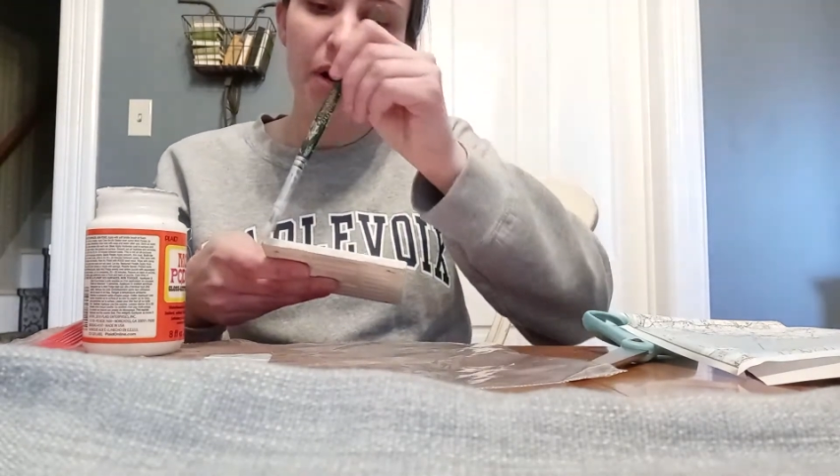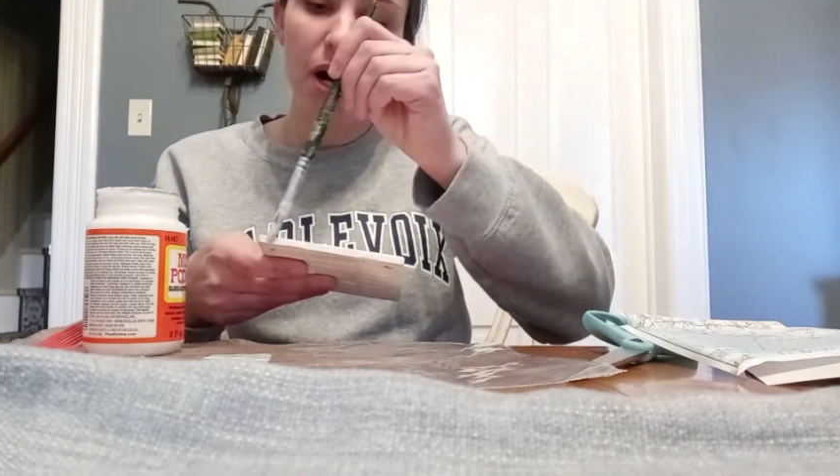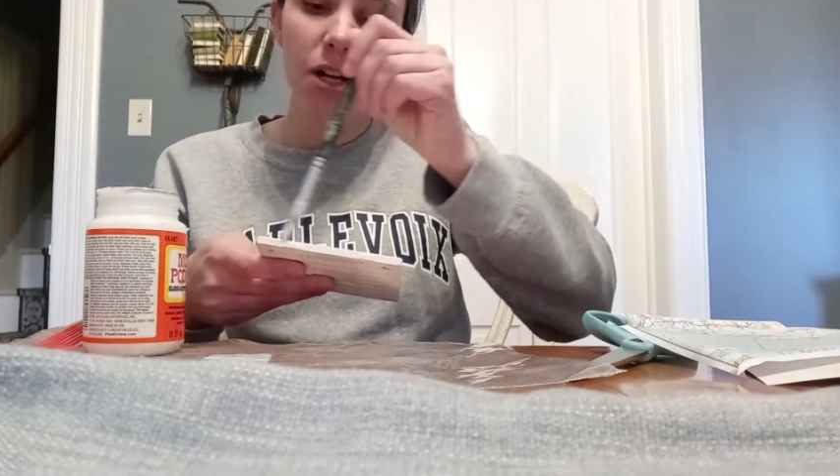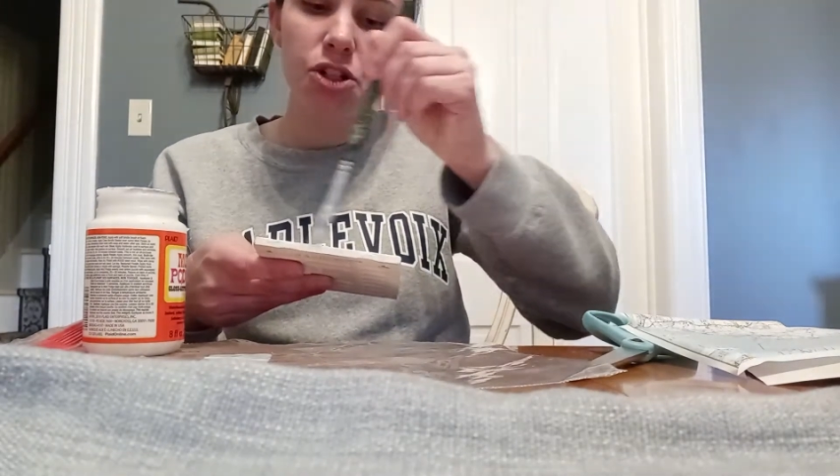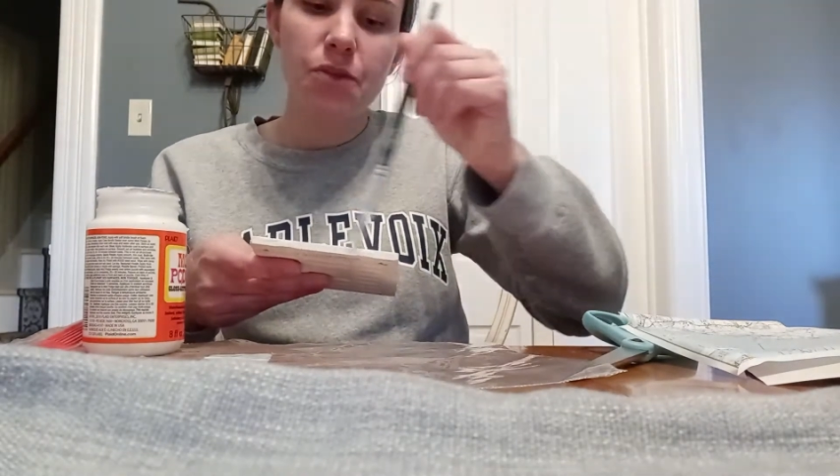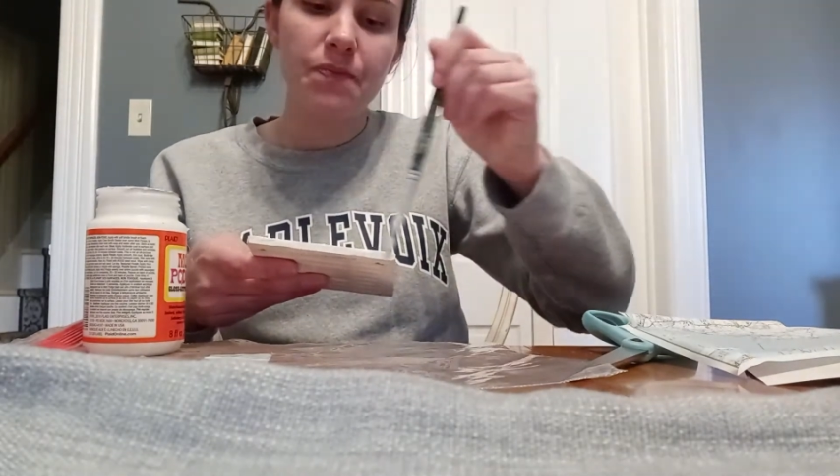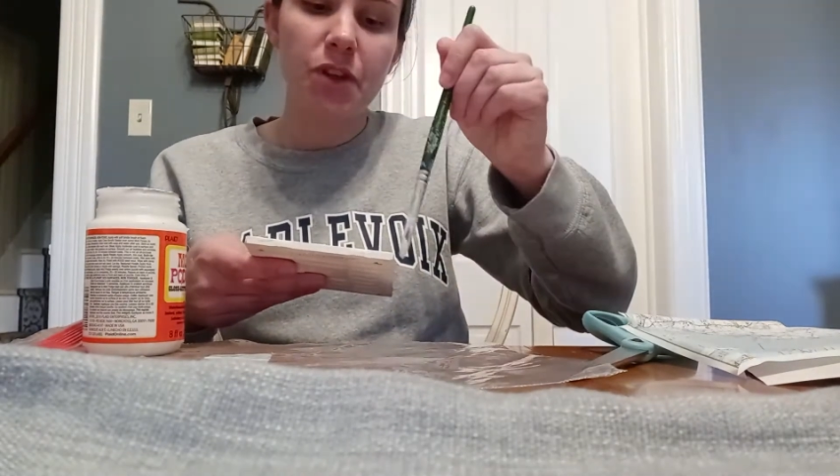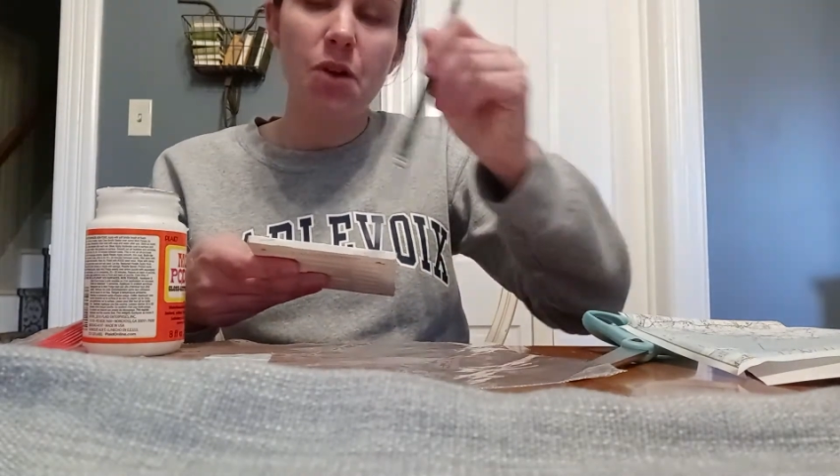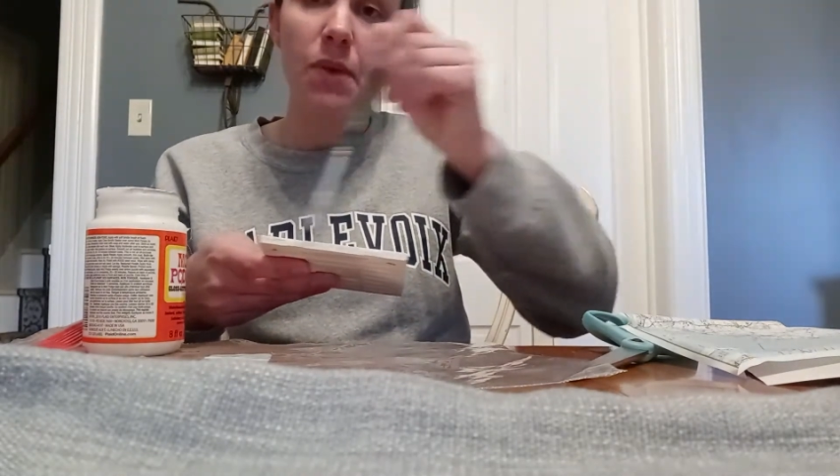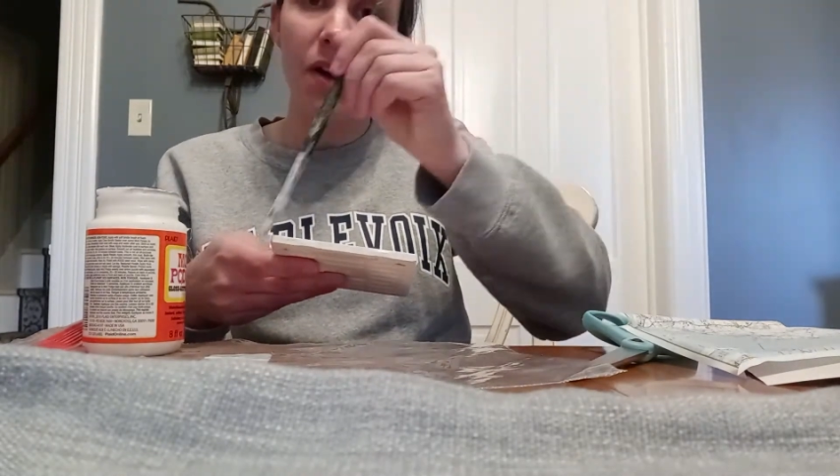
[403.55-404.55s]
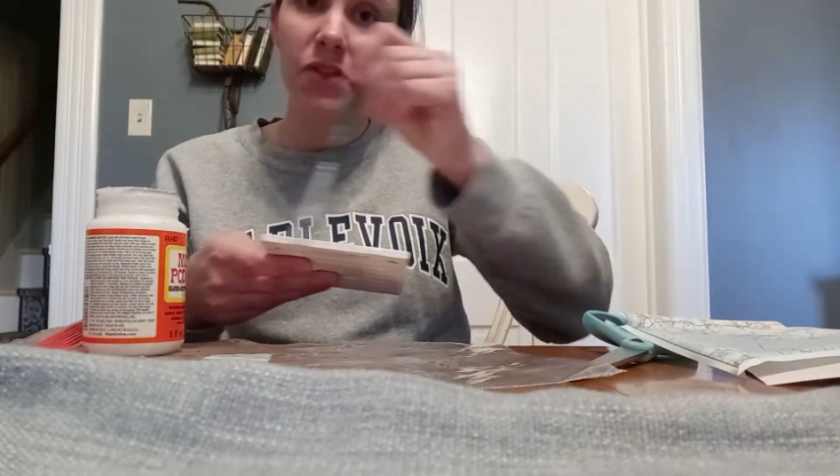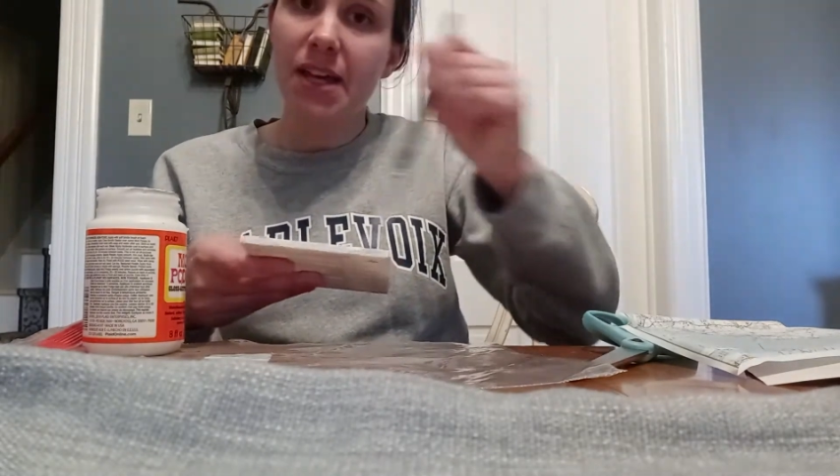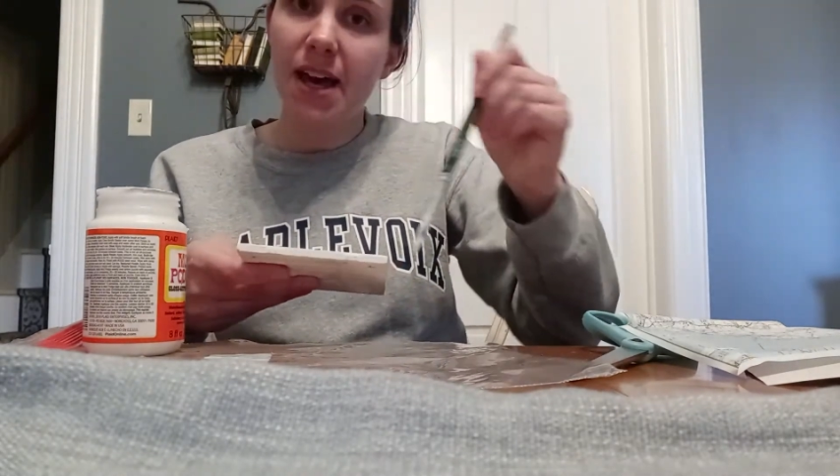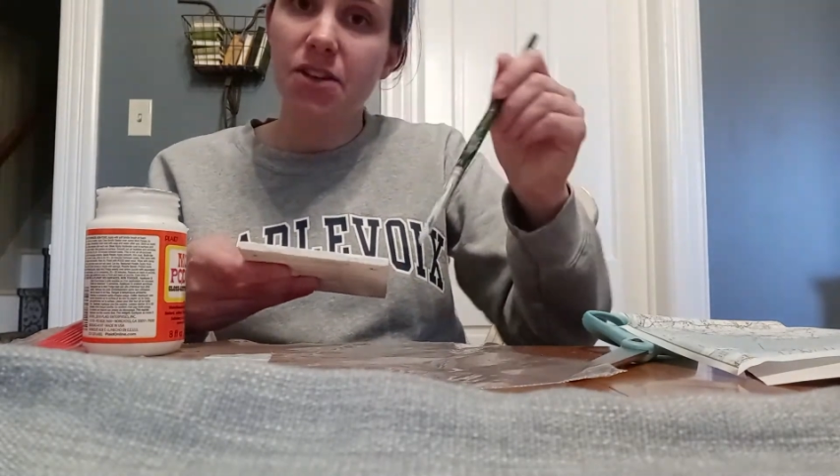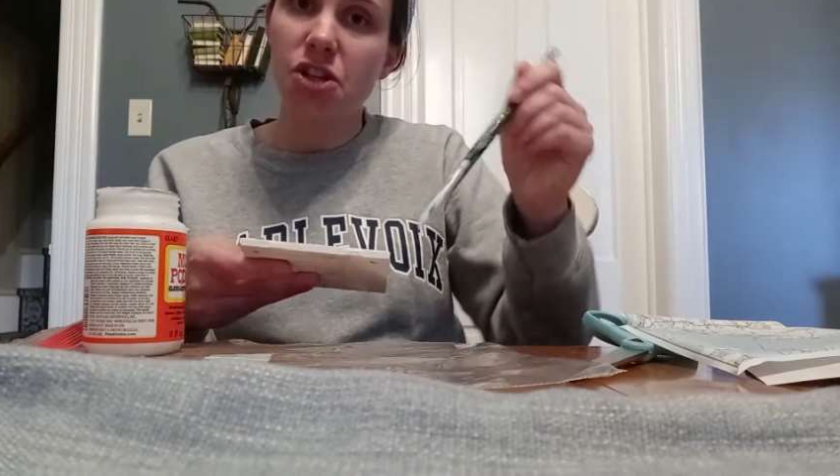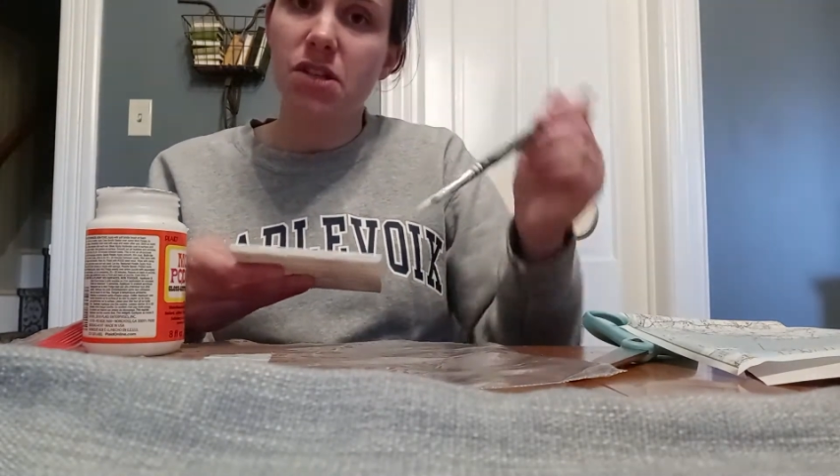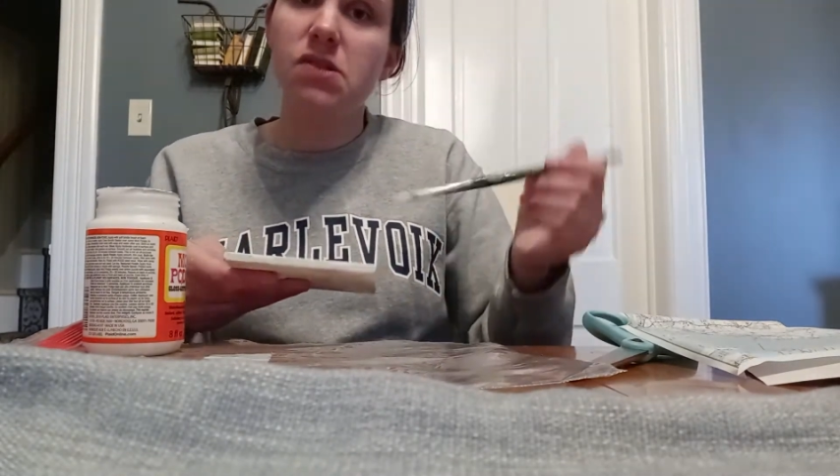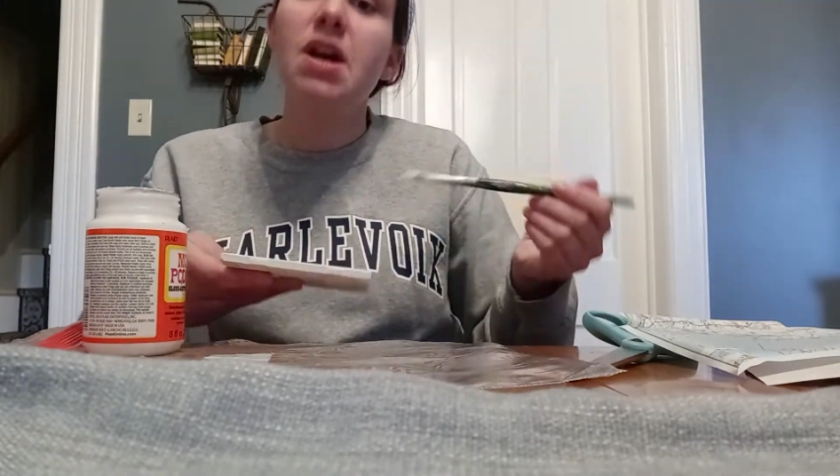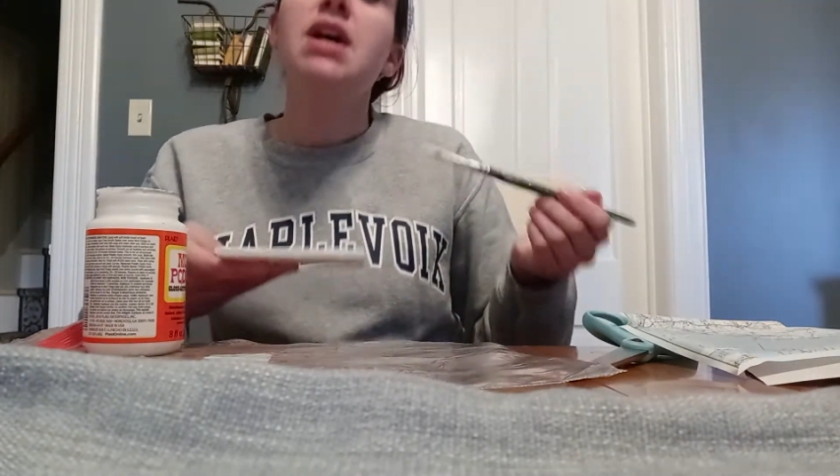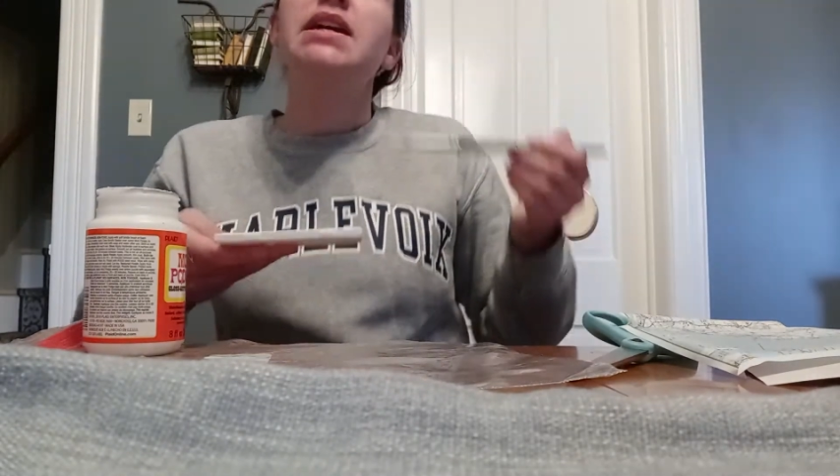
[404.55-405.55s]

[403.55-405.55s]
Podge around the edges.